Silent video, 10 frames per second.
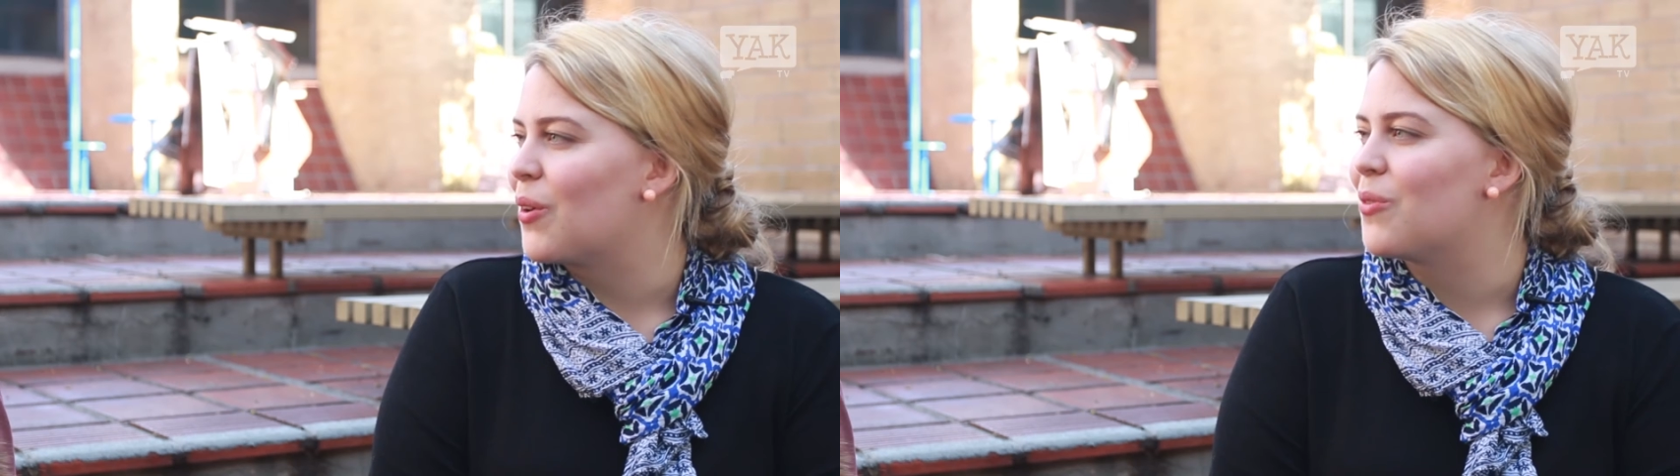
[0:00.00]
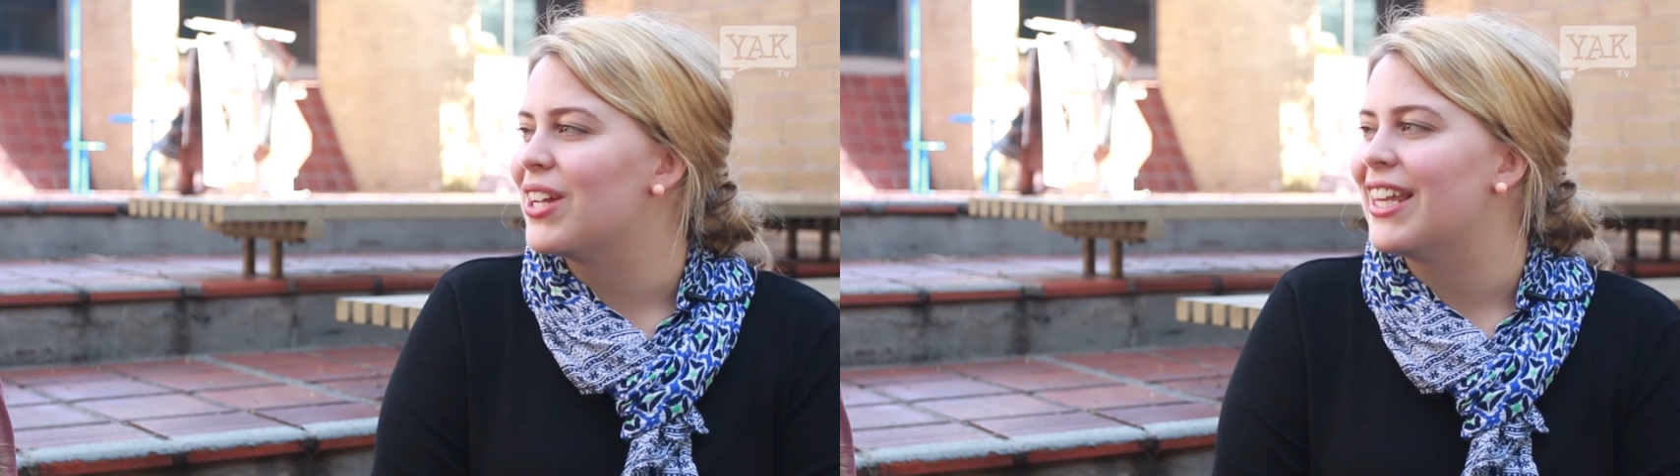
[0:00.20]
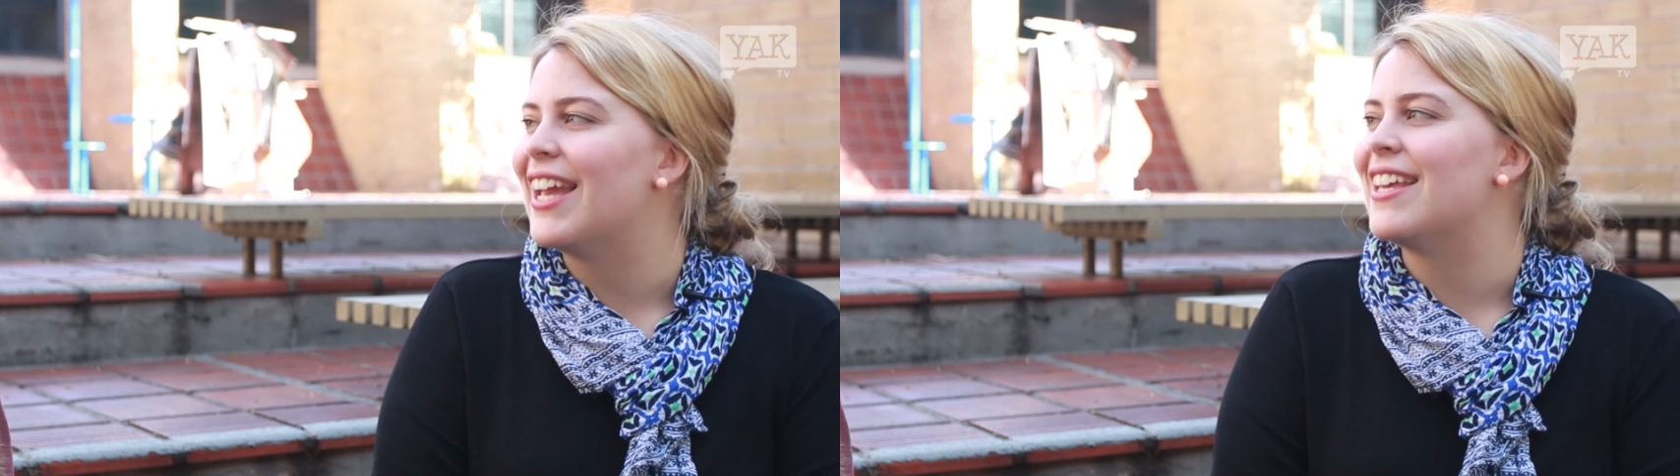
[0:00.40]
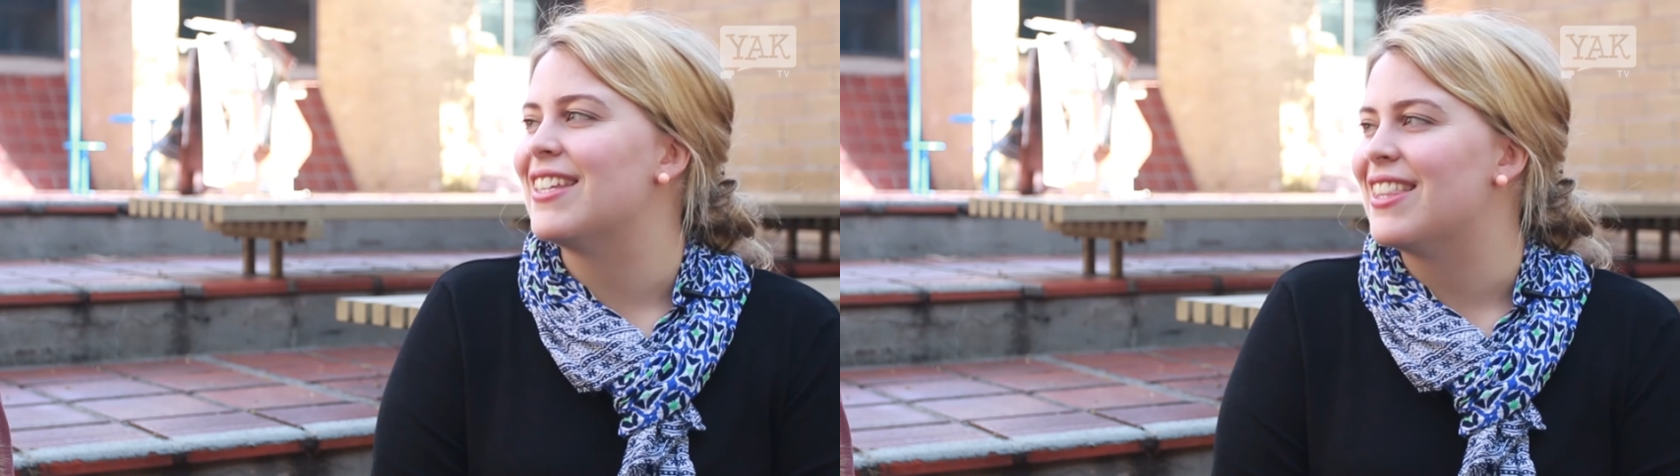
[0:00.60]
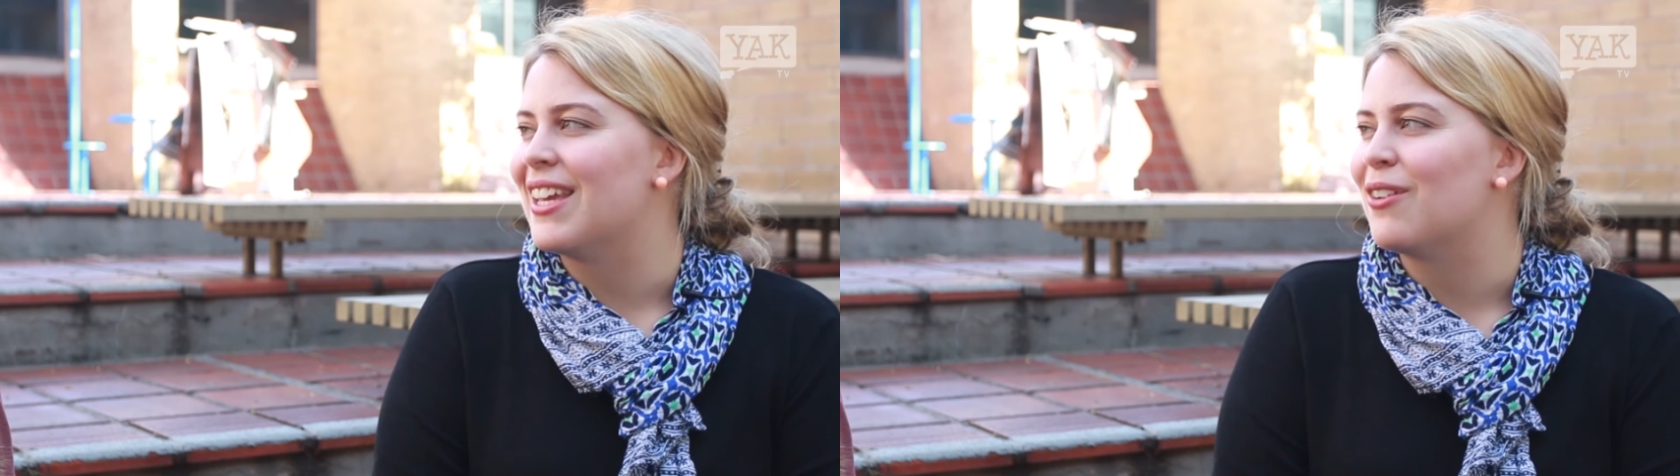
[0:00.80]
a really easy
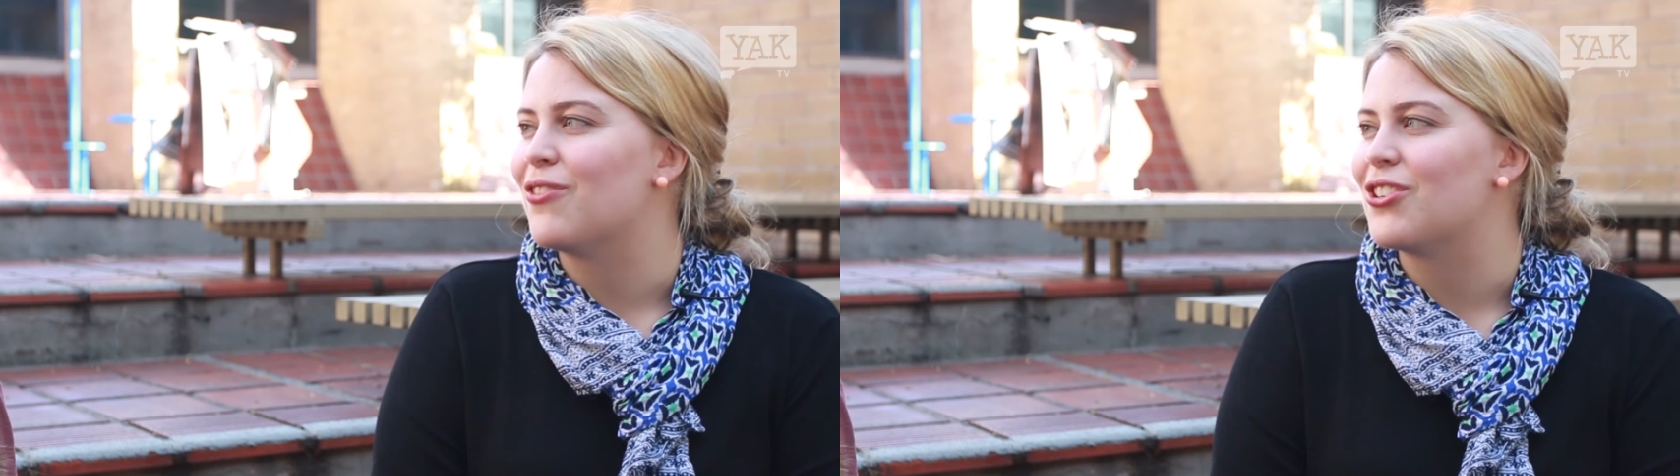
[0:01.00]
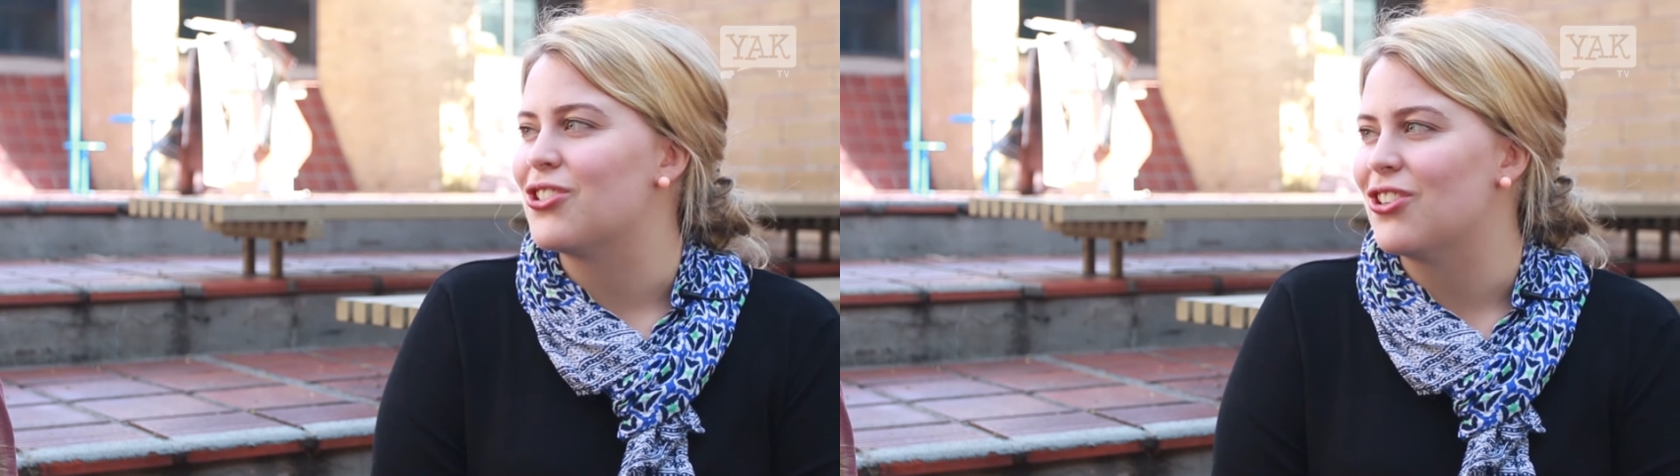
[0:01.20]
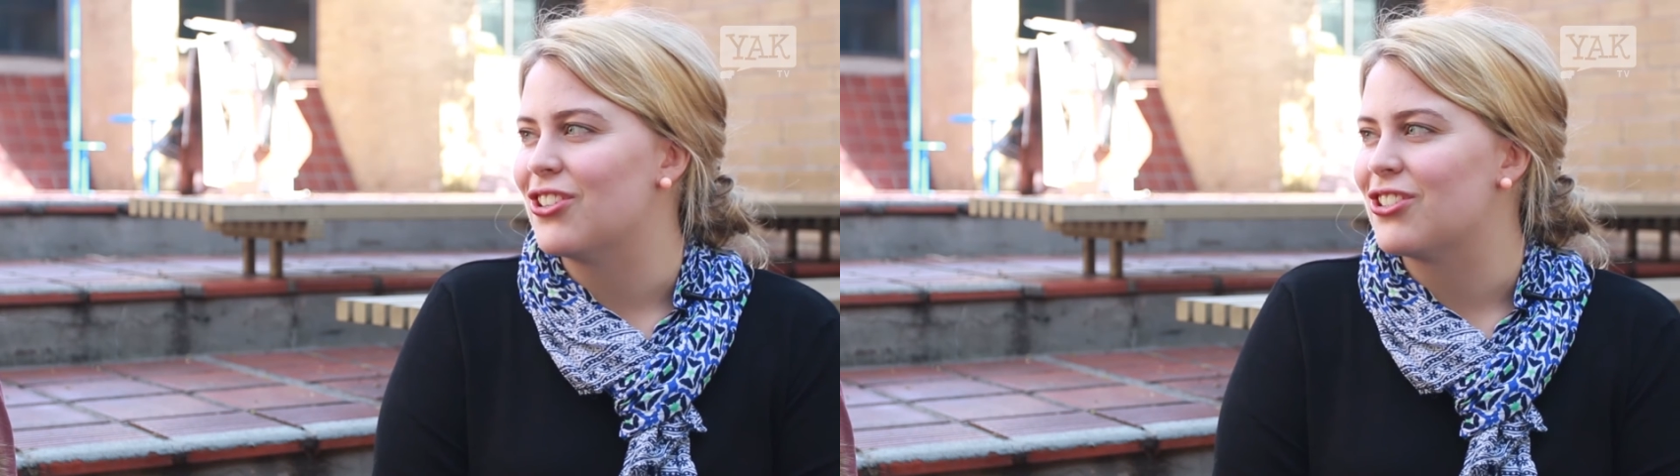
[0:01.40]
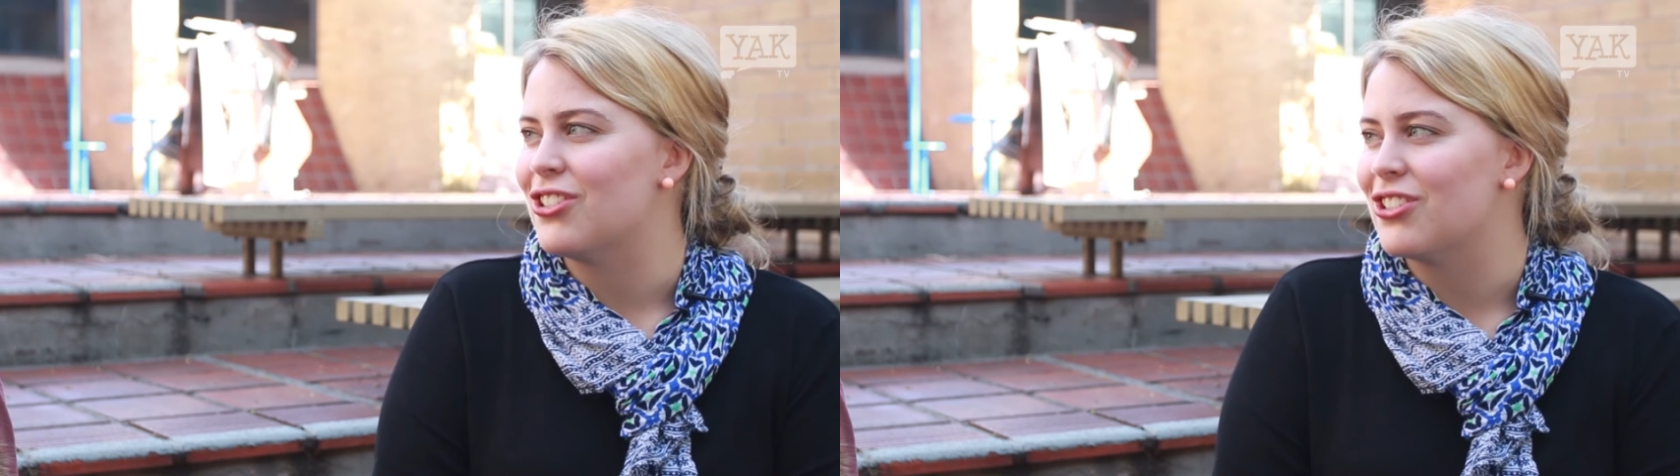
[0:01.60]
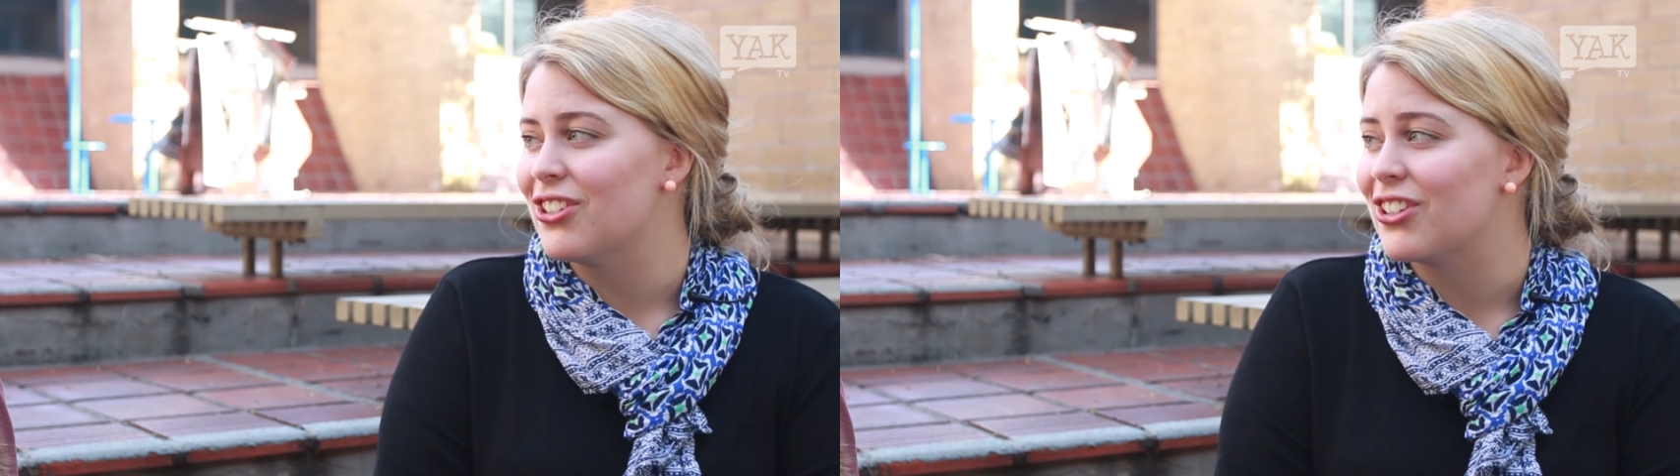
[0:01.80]
thing for a student to
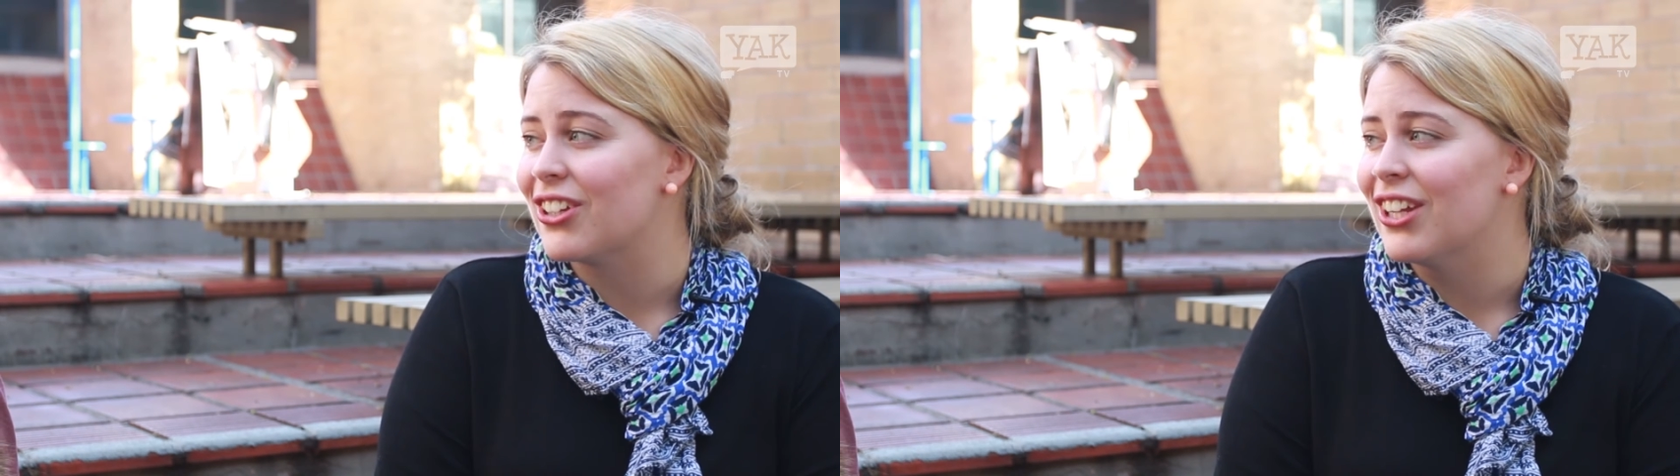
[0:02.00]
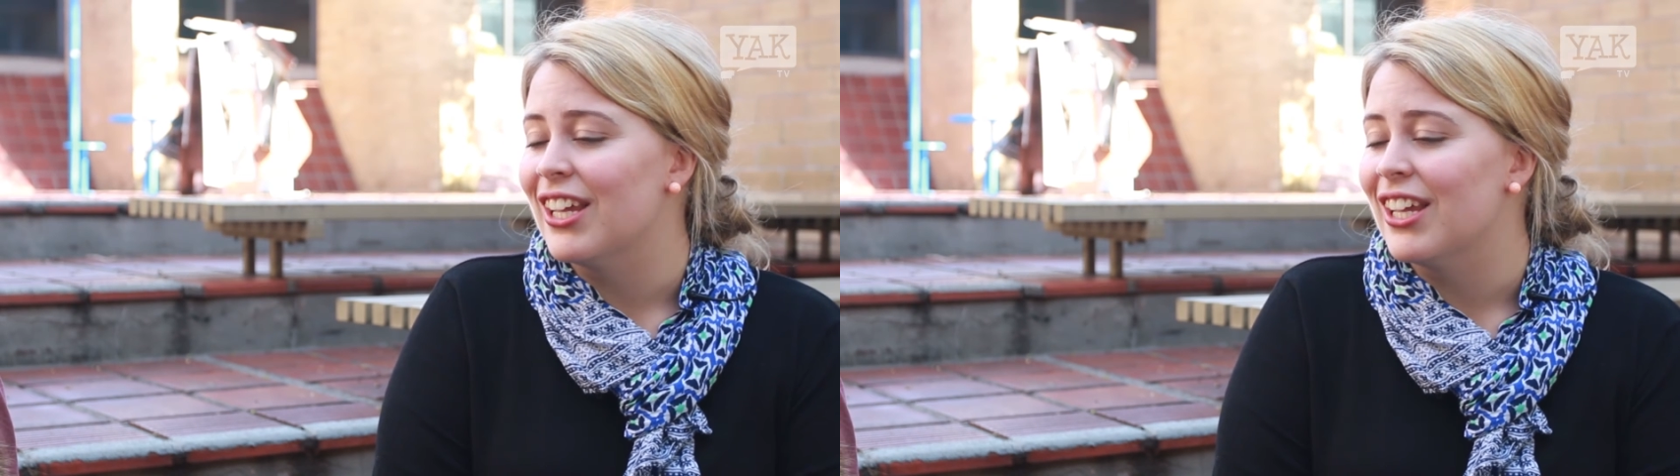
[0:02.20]
do